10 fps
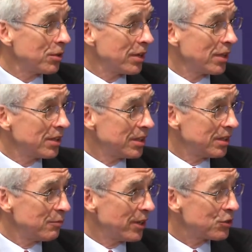you had
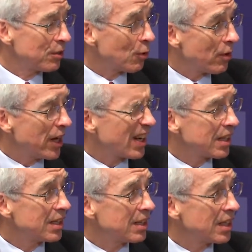the invasion of Iraq
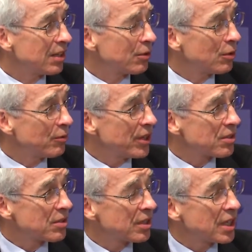and, and other
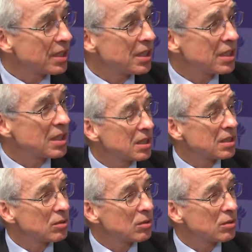events that I think uh,